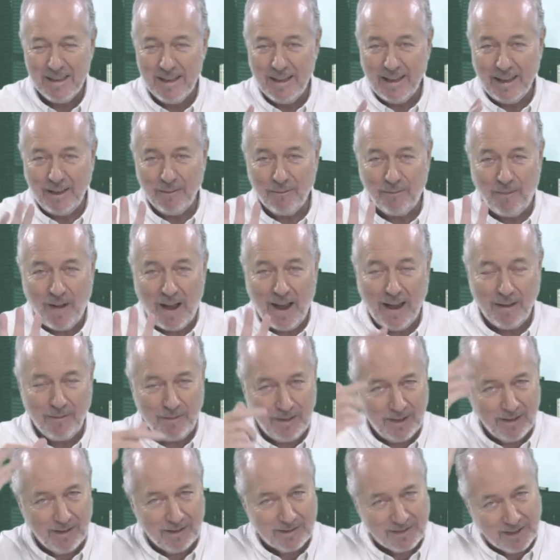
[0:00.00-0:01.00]
In 5
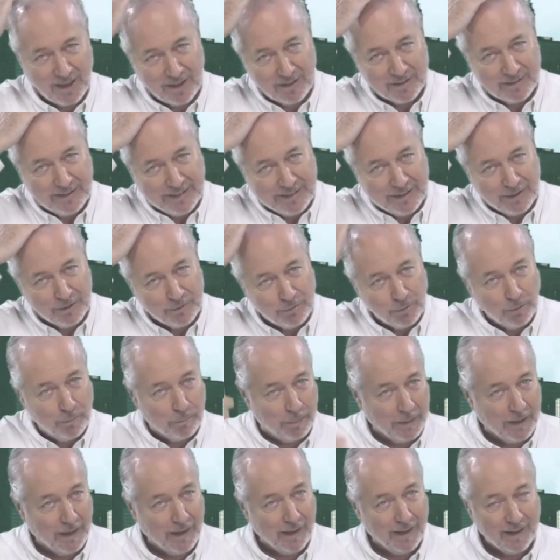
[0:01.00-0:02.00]
years, I'll need a
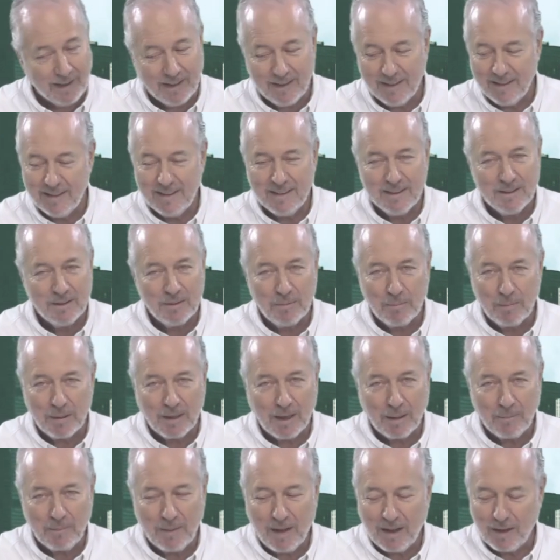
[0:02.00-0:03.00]
toupee. But
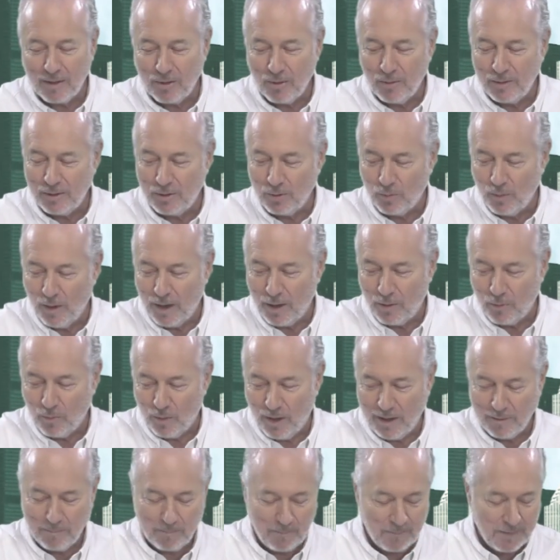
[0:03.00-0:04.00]
I'm not going to wear
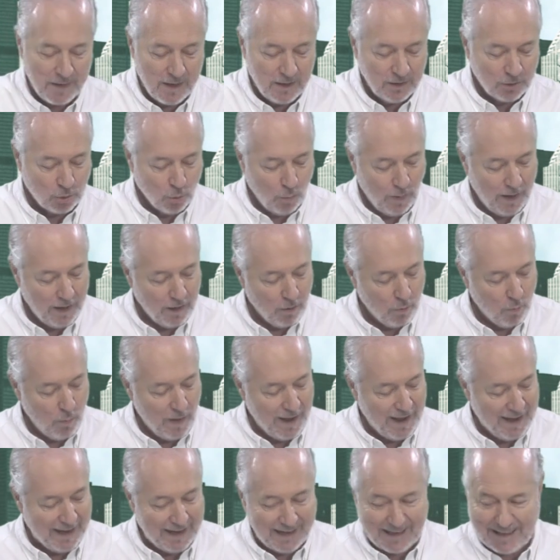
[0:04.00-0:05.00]
one. To wear a
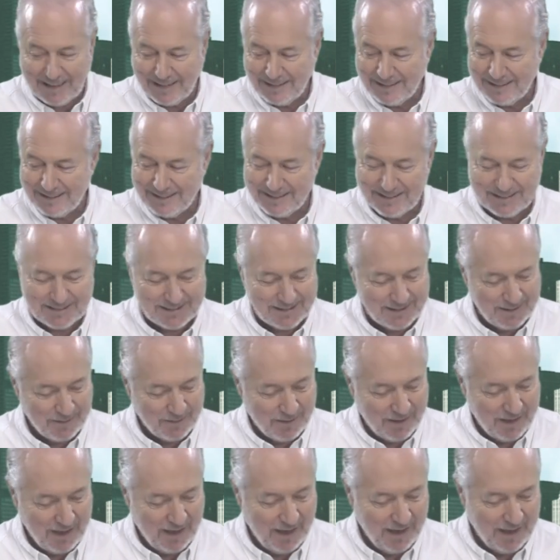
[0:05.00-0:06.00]
wig.
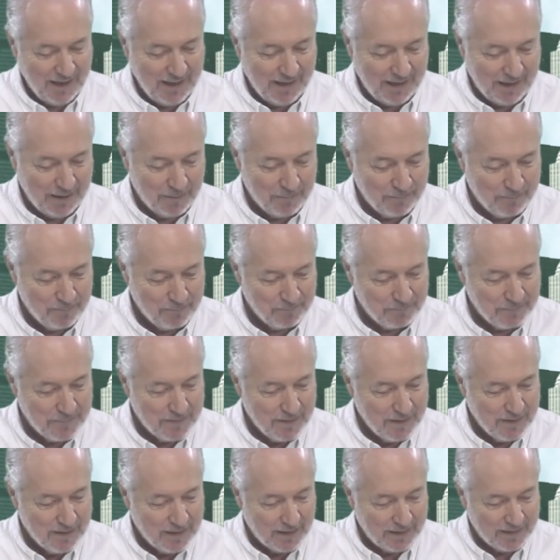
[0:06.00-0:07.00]
Okay.
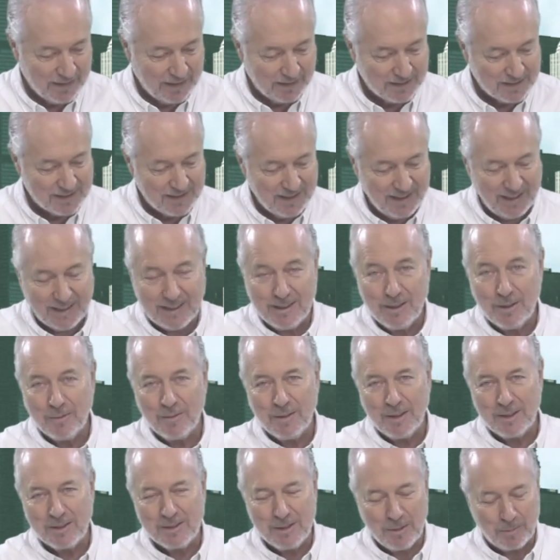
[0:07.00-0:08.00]
And that's the end of
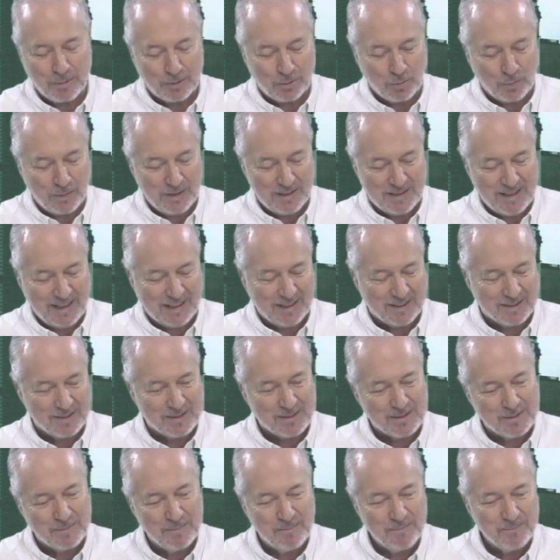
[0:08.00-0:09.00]
list number
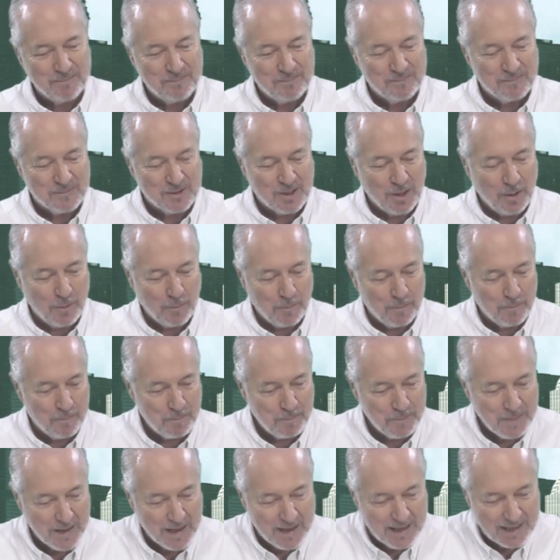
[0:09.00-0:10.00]
26. So,
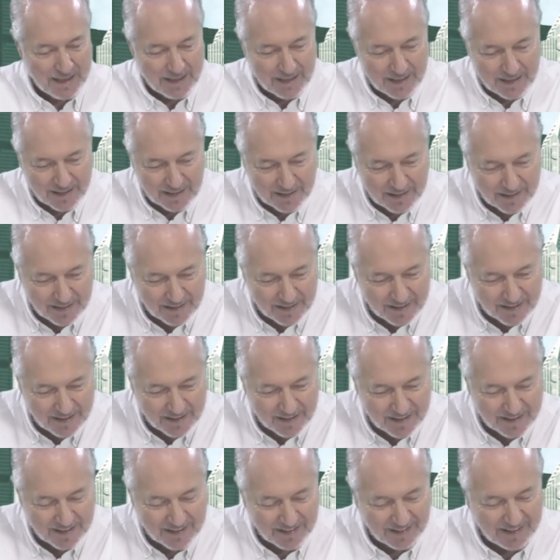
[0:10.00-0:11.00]

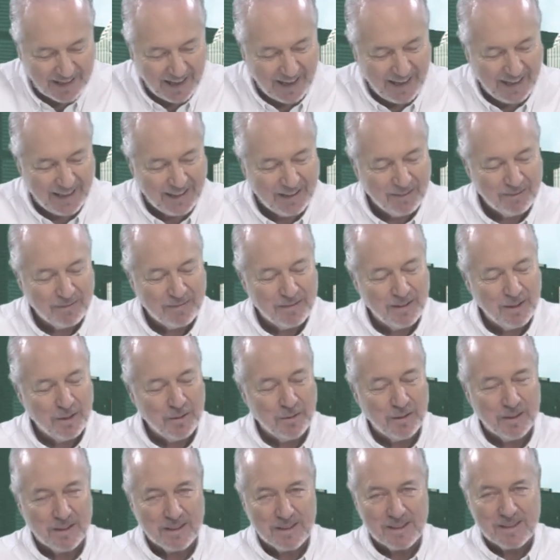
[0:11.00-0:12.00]
Gain
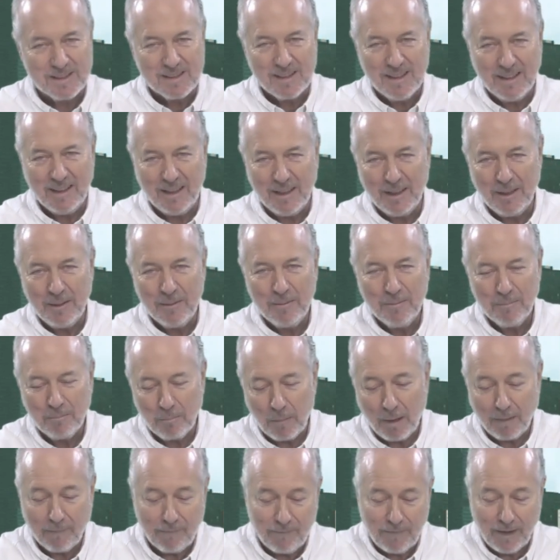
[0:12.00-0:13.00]
Fluency.
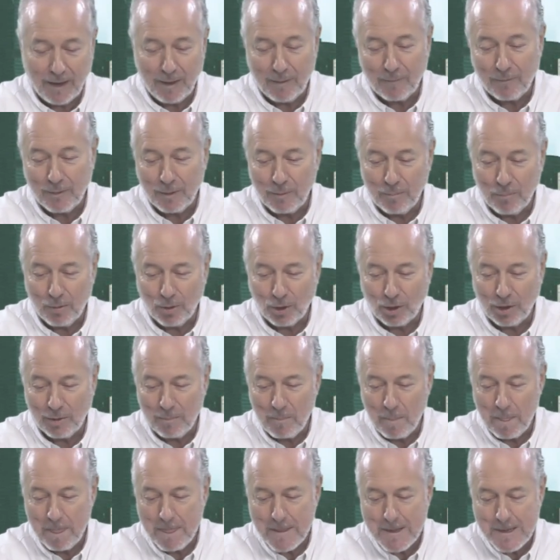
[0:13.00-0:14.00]
My favorite
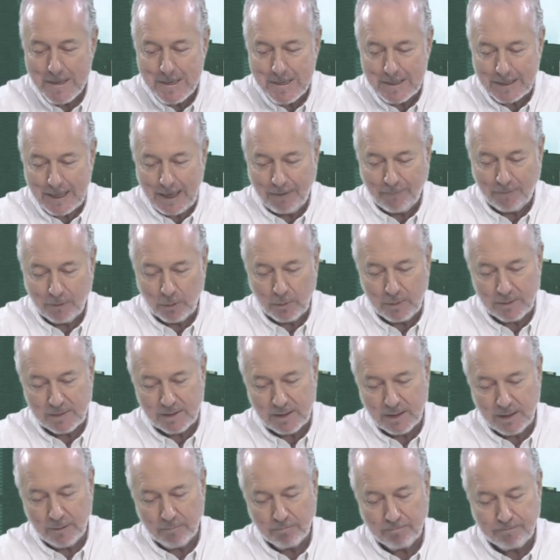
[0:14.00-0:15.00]
book. Gain
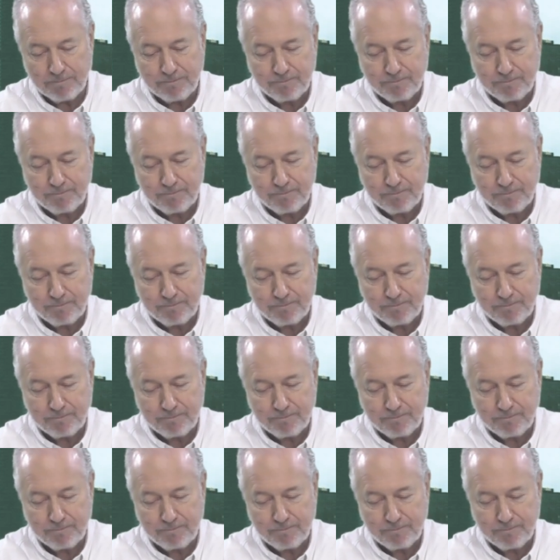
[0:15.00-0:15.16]
Fluency.